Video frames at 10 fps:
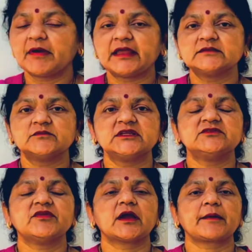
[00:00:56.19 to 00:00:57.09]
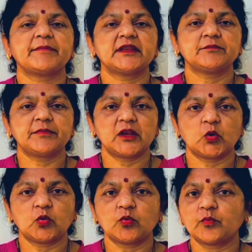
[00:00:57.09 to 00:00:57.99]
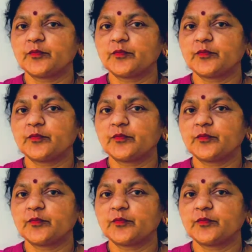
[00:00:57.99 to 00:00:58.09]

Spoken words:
and leave a comment below.